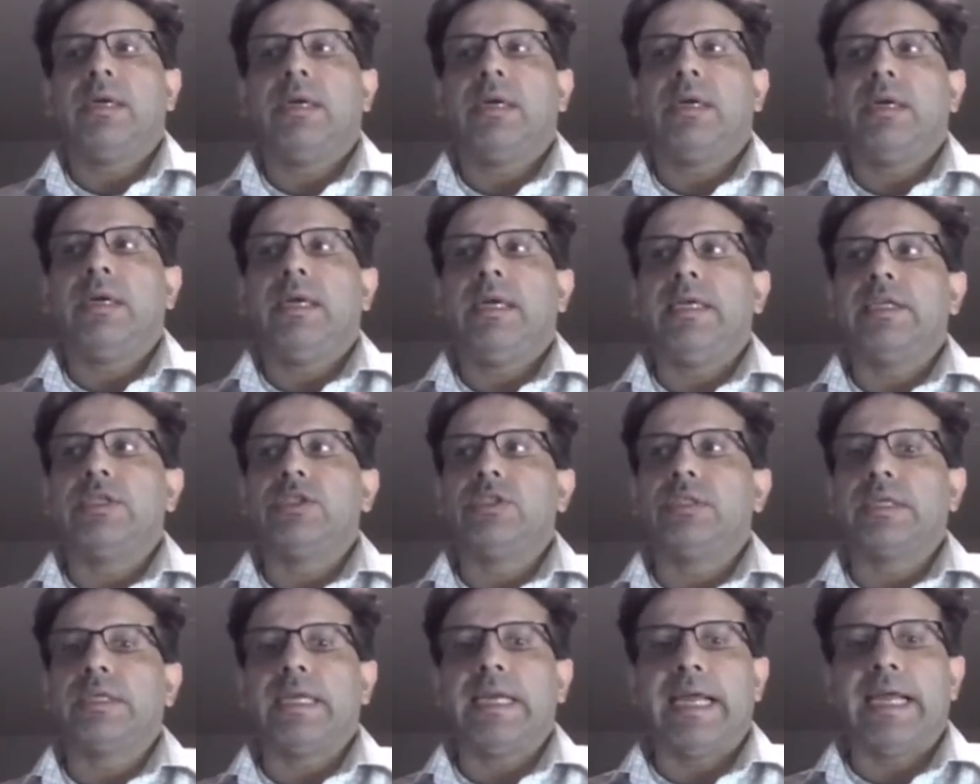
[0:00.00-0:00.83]

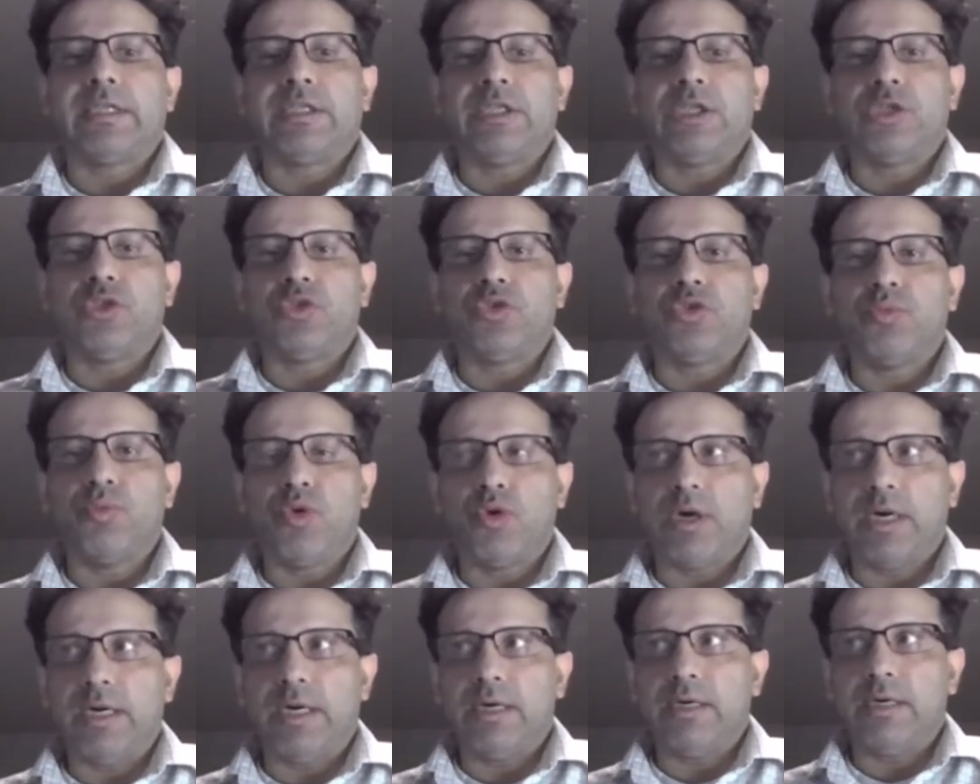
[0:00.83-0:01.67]
is connecting to
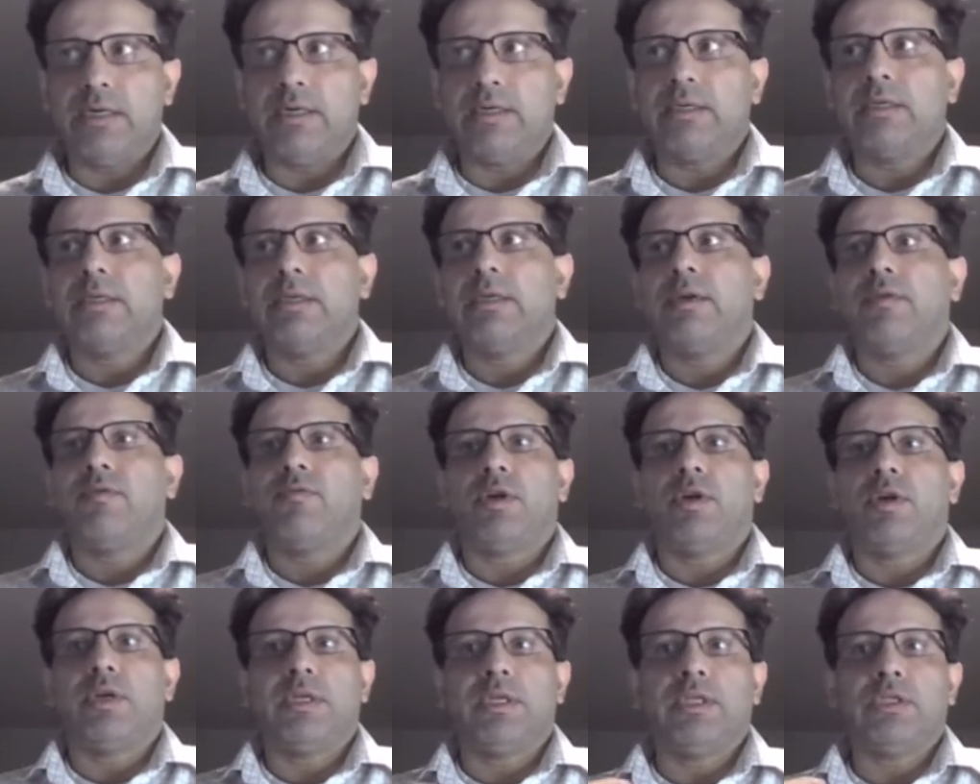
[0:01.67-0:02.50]
Moca,
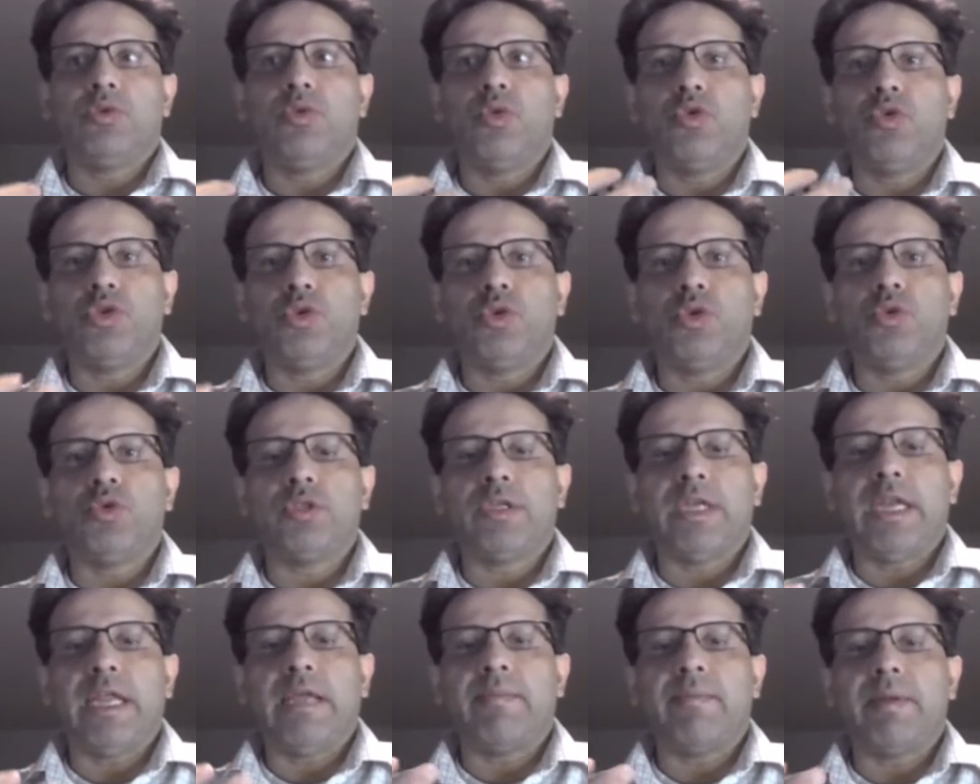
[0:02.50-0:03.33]
where those
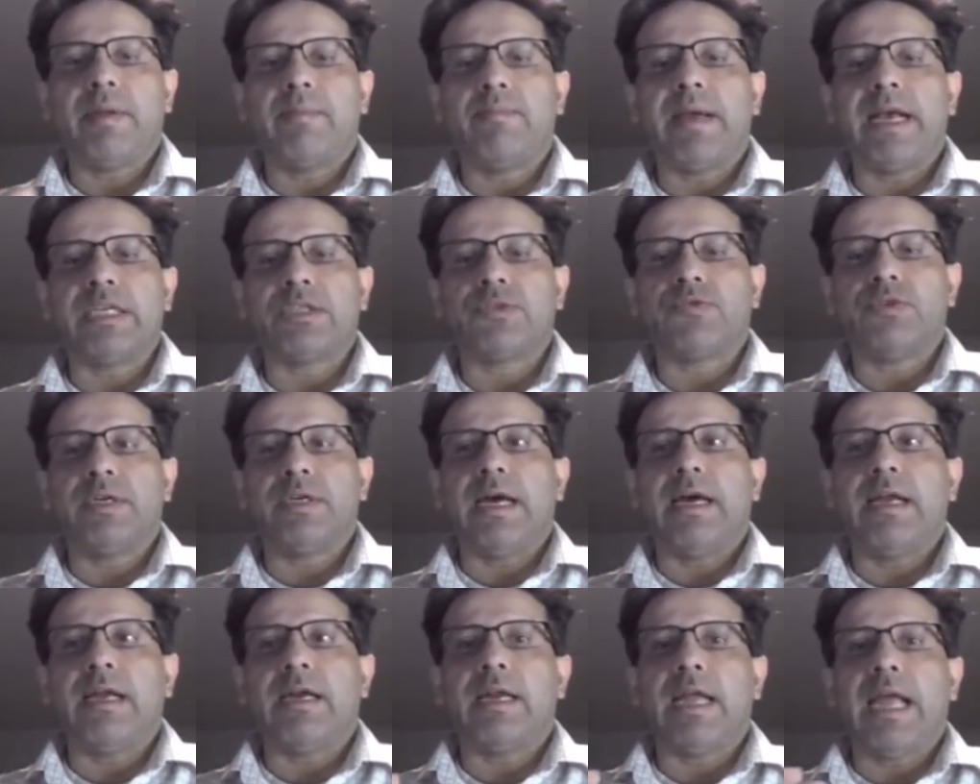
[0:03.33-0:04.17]
username and password
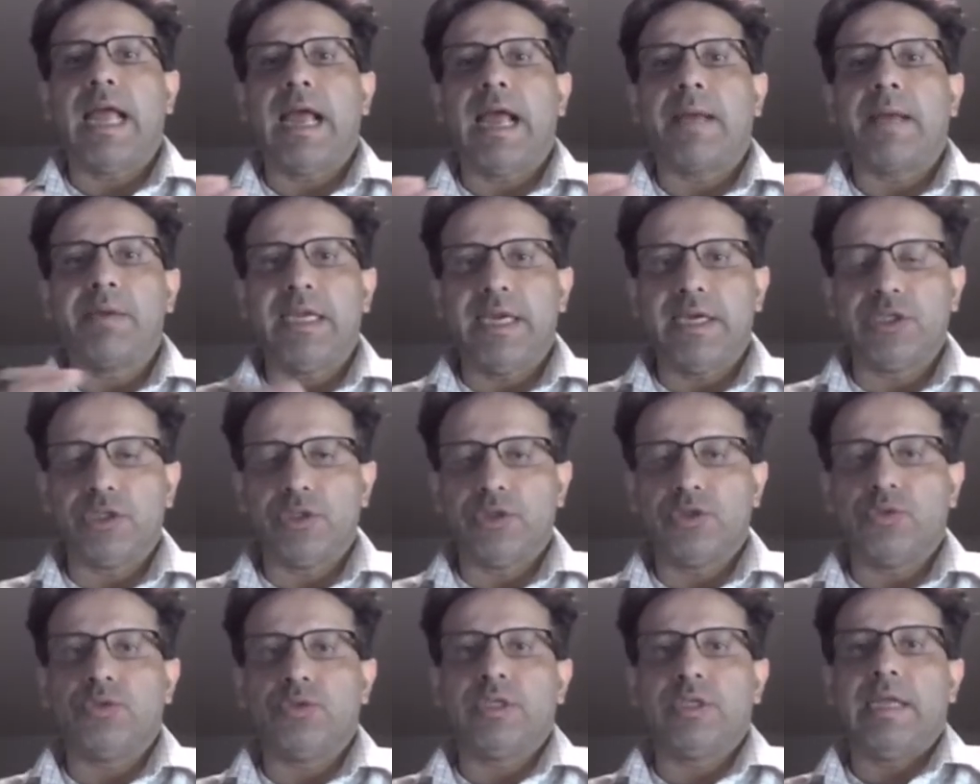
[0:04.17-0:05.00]
are
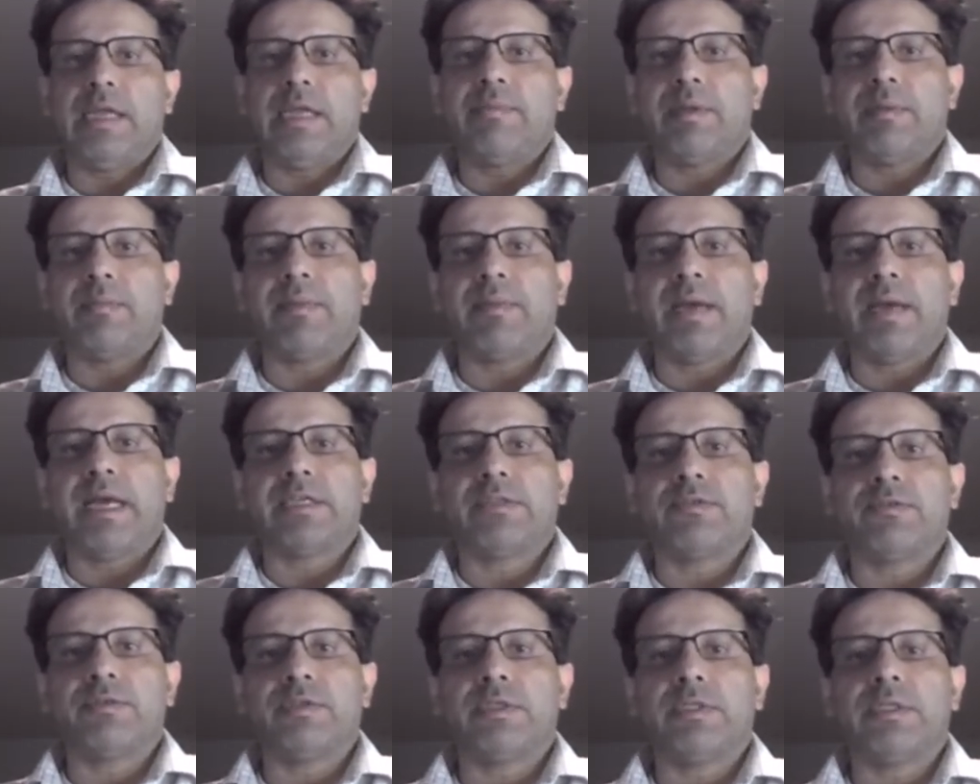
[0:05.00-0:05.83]
application username and
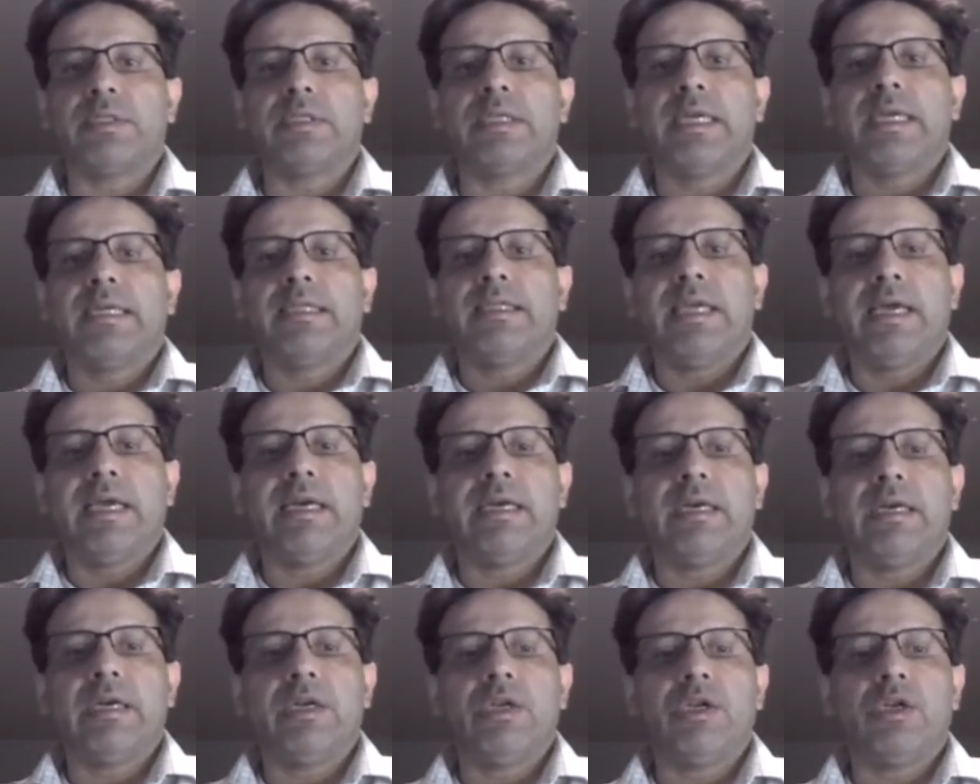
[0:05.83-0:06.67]
passwords, they
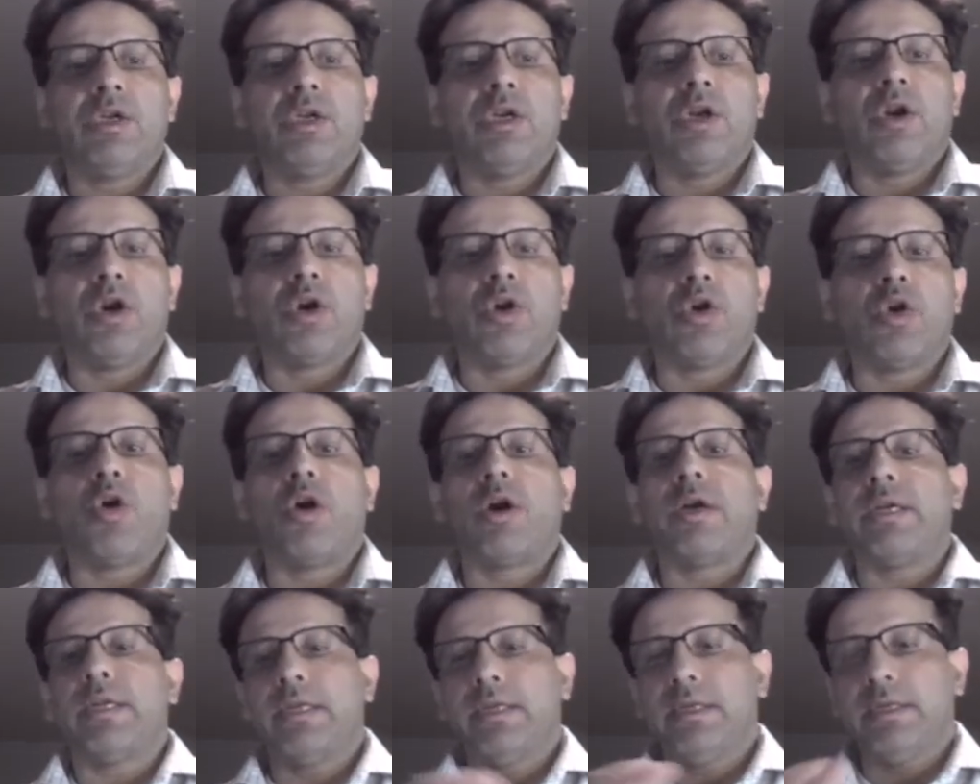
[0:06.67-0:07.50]
are
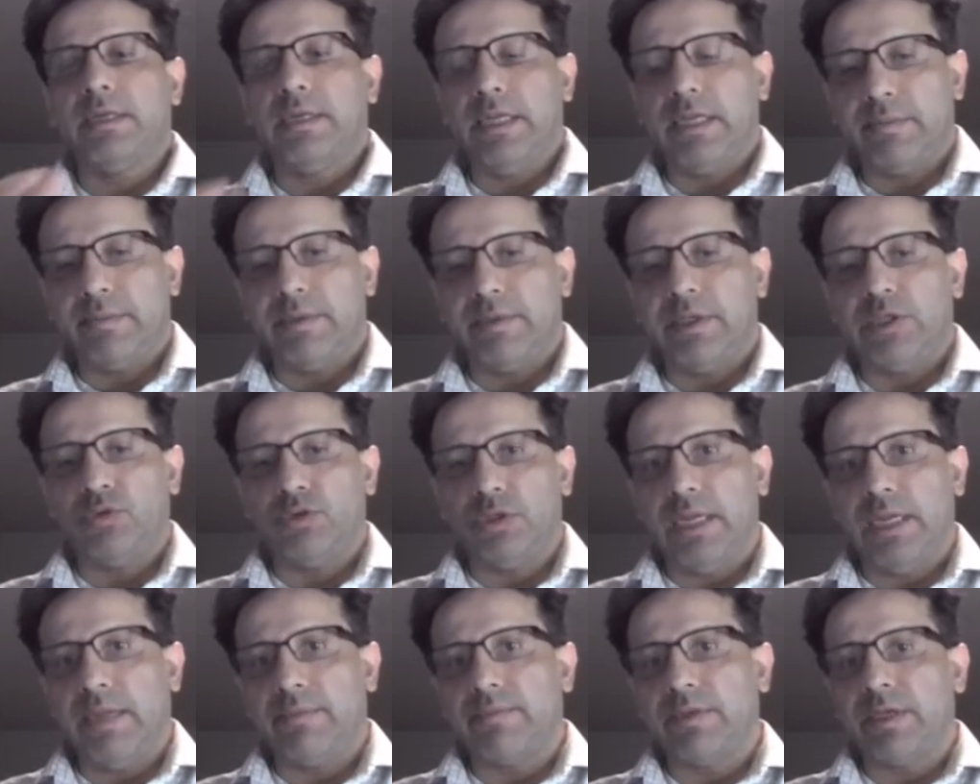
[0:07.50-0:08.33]
not database
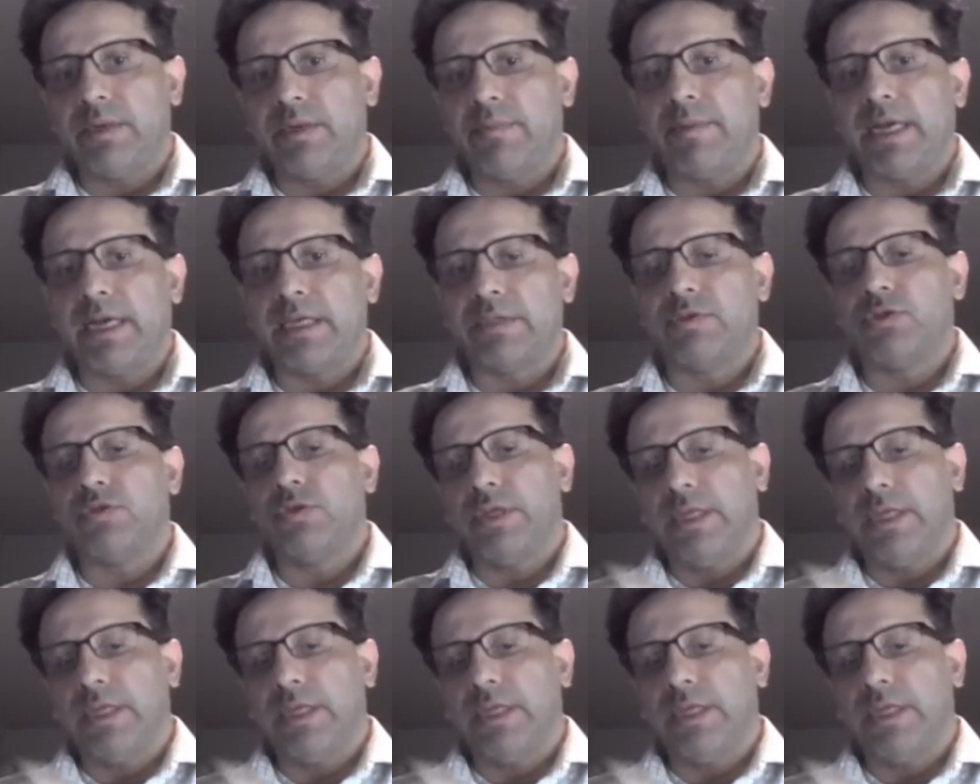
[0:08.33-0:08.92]
usernames and passwords.